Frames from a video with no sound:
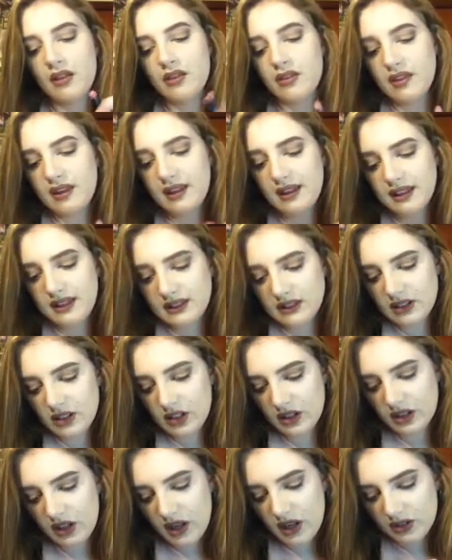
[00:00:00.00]
These
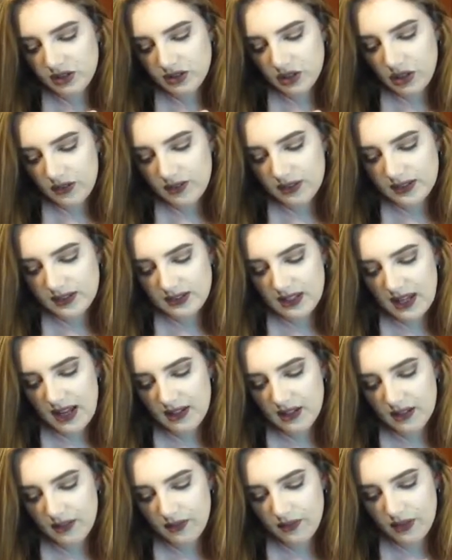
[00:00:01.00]
are a sort of a
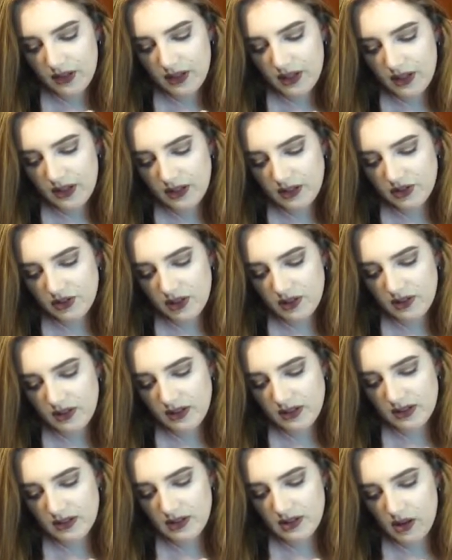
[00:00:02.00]
satin finish and they
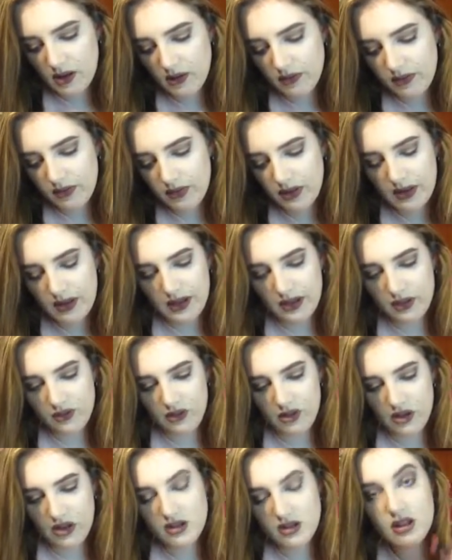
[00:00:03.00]
stay on for
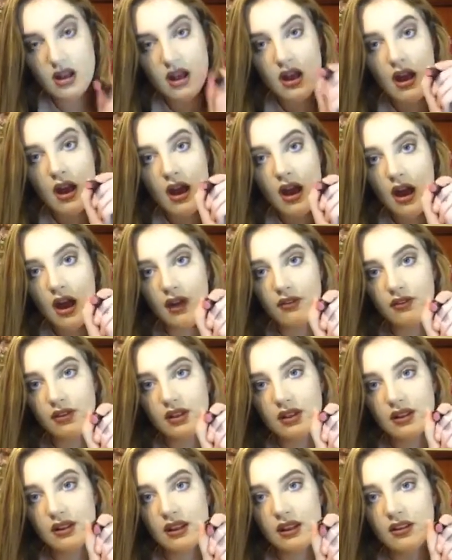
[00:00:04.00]
ages. I
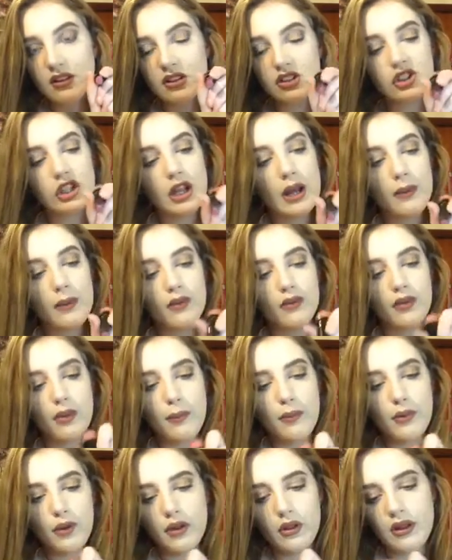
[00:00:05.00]
really like the shape of the
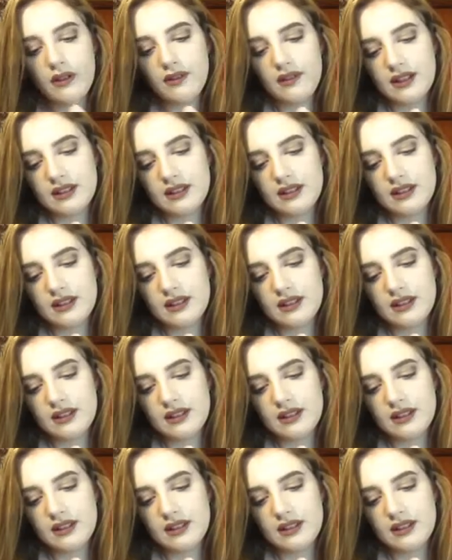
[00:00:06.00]
bullet.